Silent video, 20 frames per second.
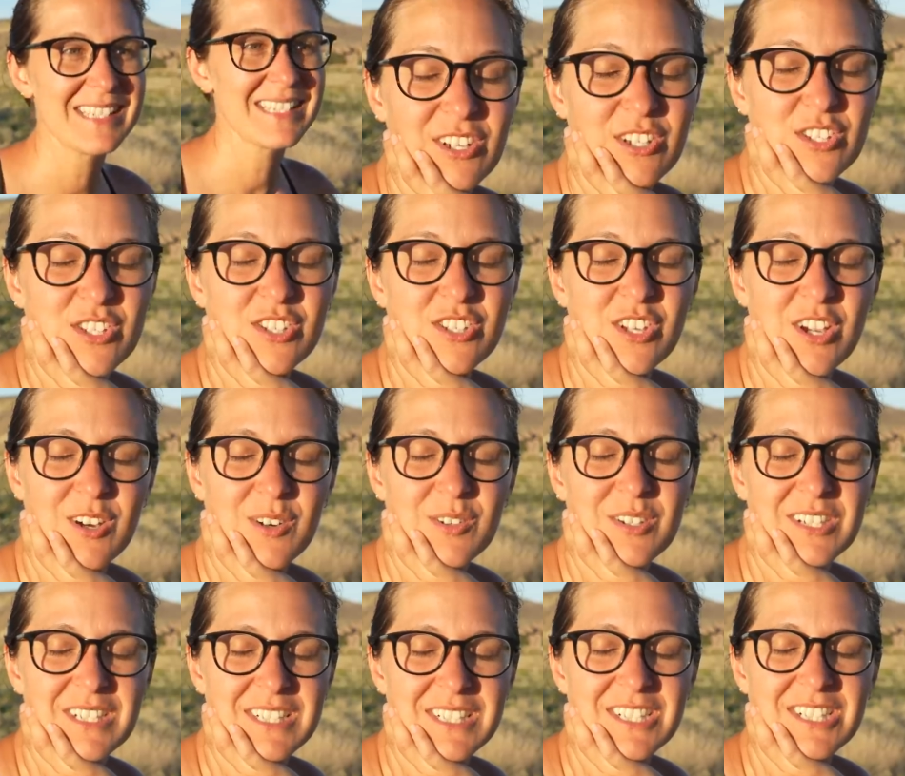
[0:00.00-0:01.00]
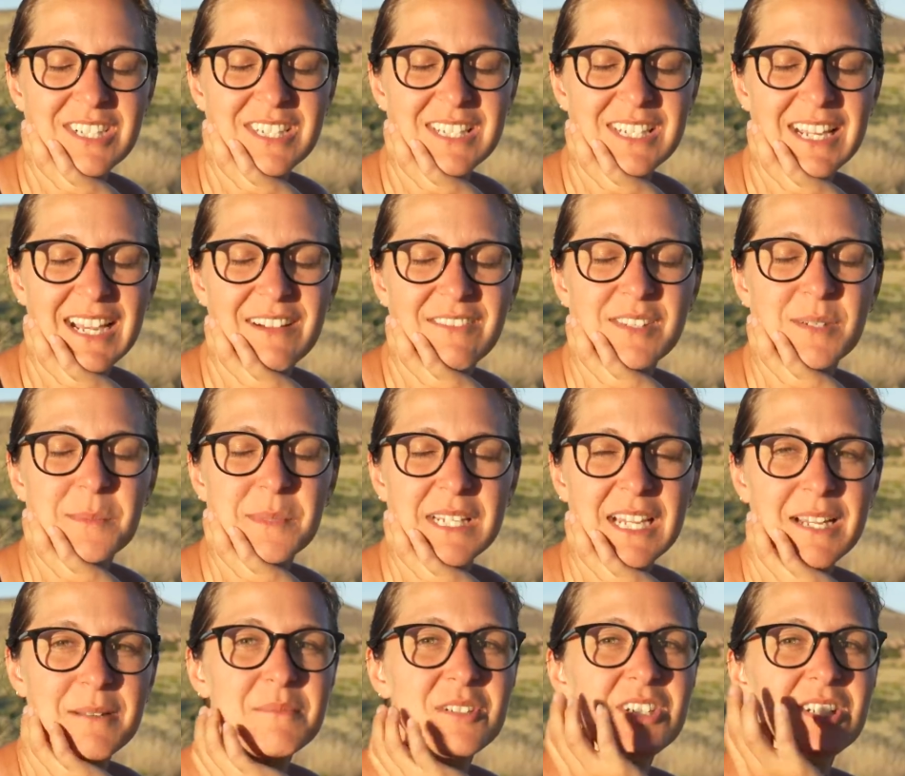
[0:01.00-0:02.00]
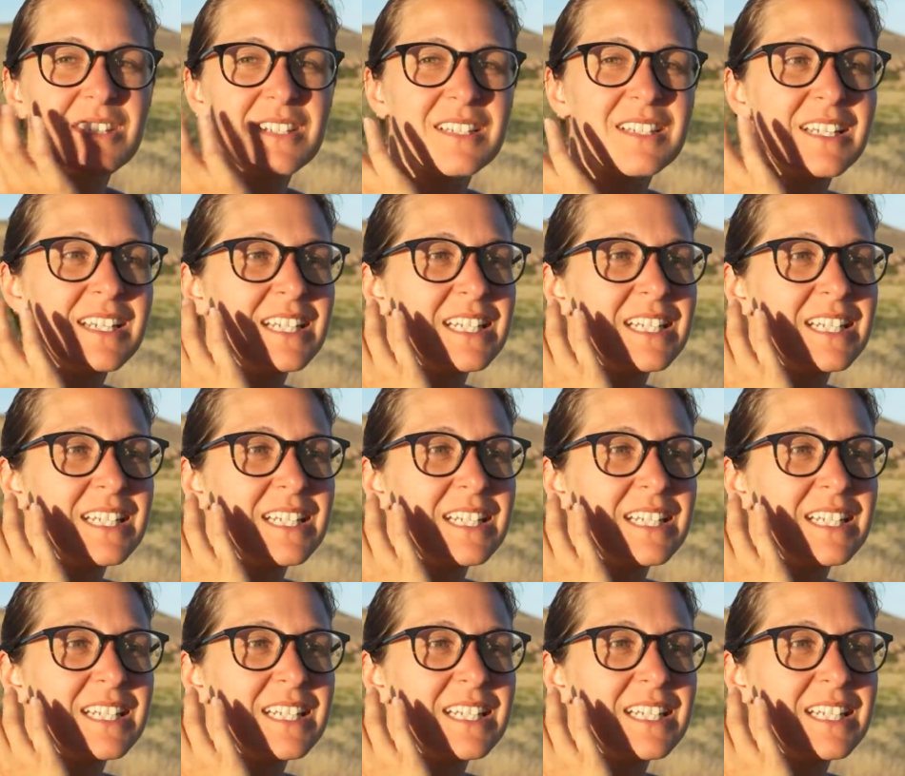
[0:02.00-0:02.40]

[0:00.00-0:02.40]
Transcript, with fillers: Feels so good just to have some time to